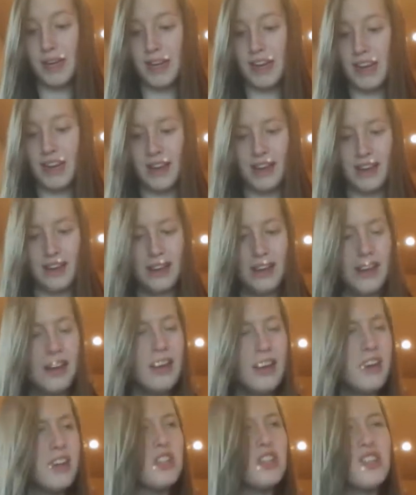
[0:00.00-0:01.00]
at Nia.
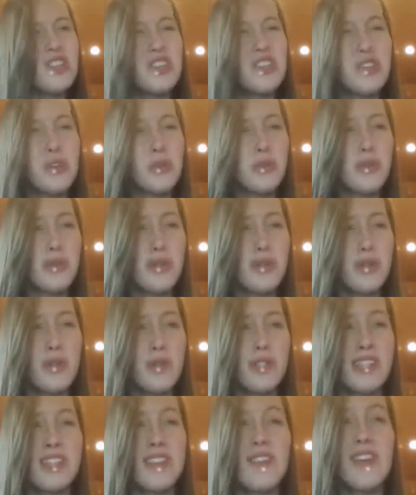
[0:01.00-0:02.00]
She told you she
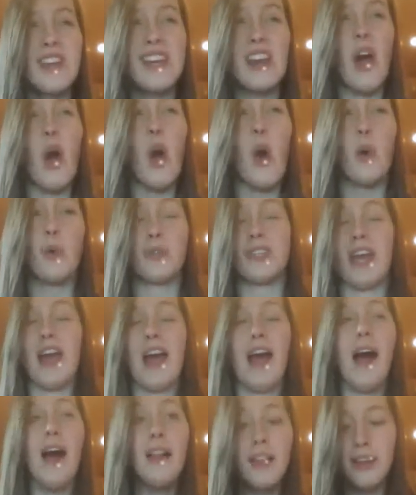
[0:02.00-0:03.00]
was living in a
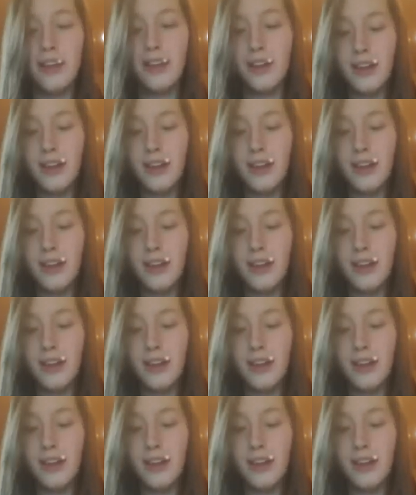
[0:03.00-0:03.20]
hotel?